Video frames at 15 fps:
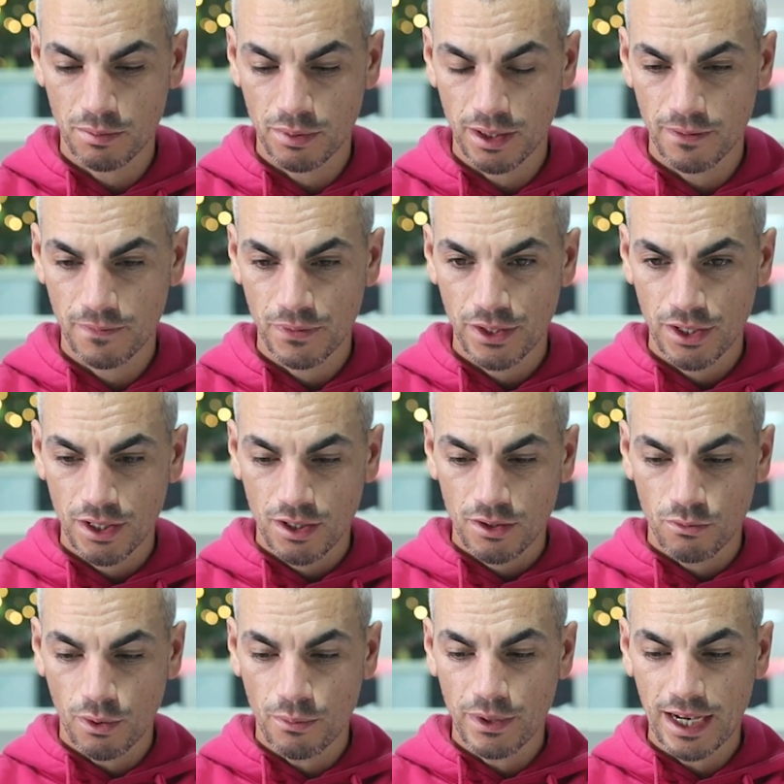But
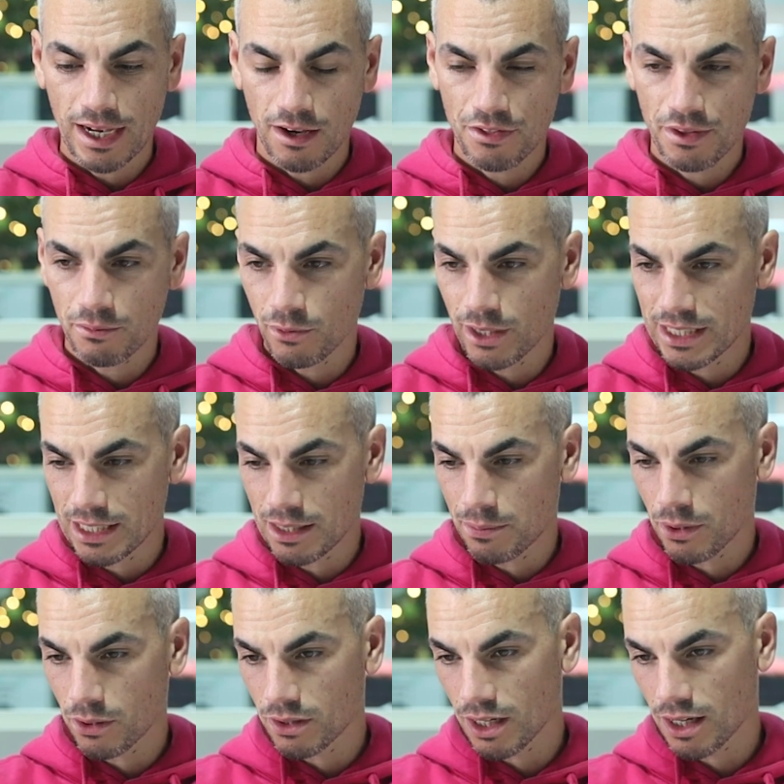I think we did a
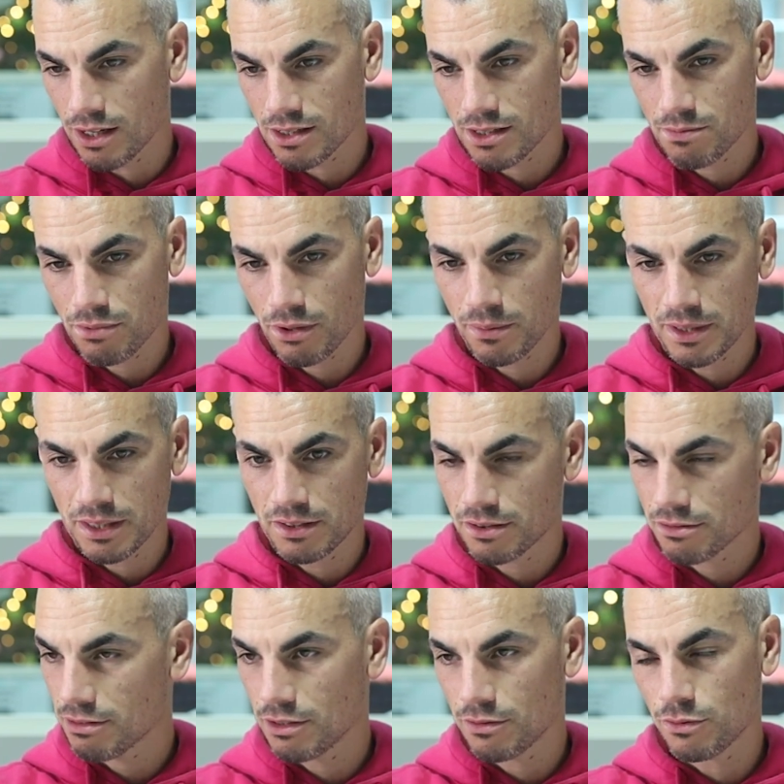podcast probably
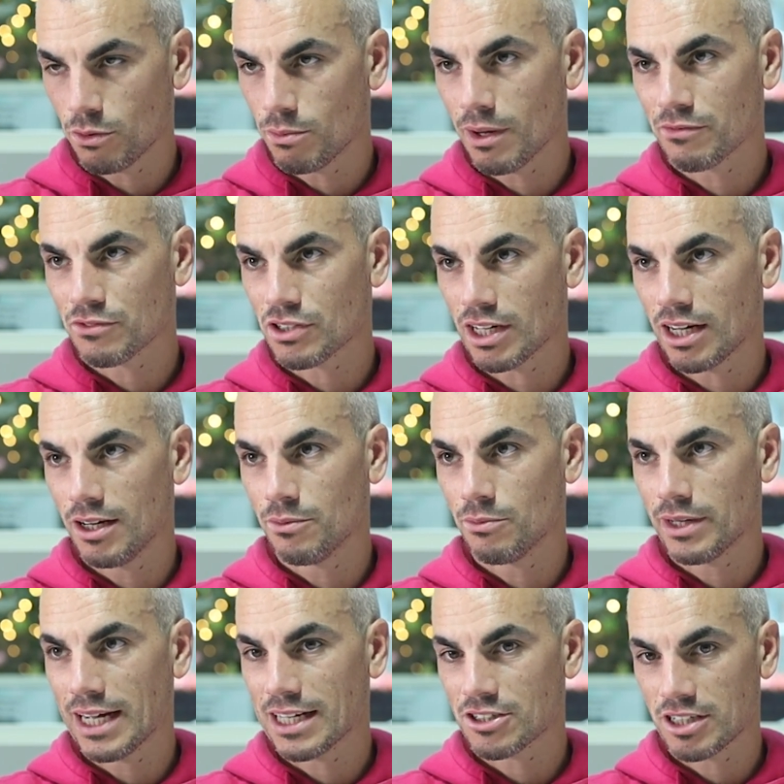3 or 4 months ago, and
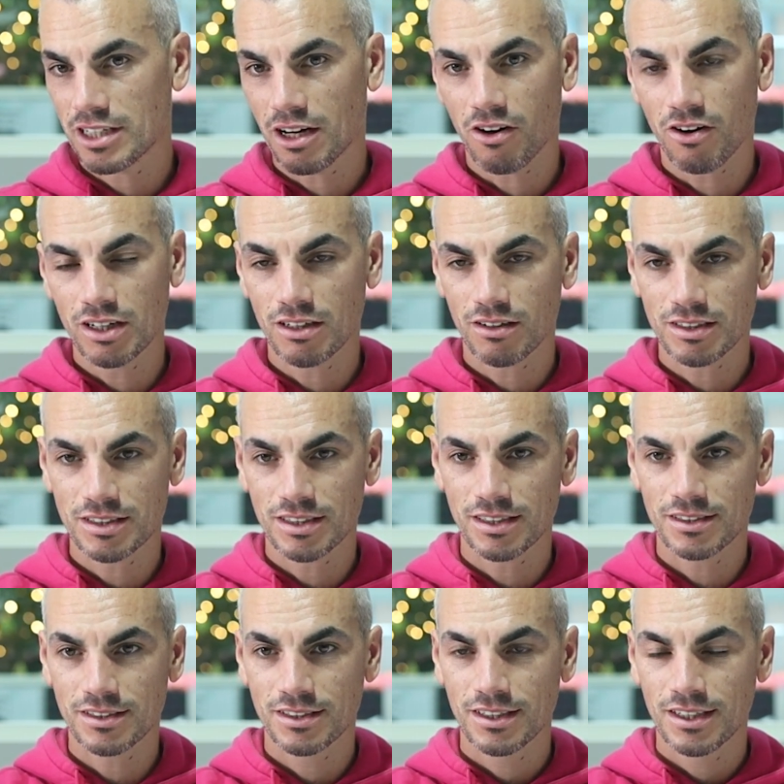we actually
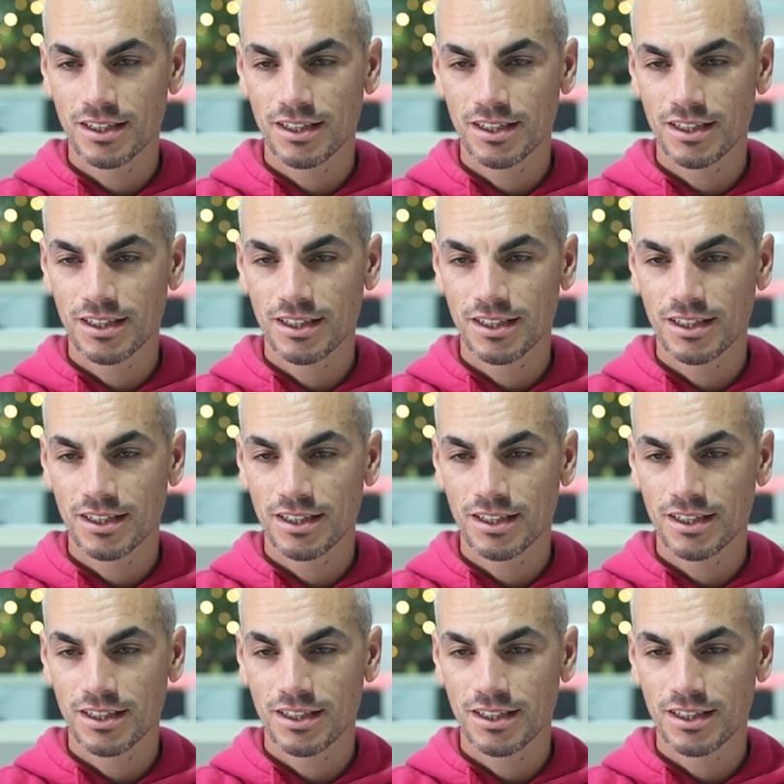highlighted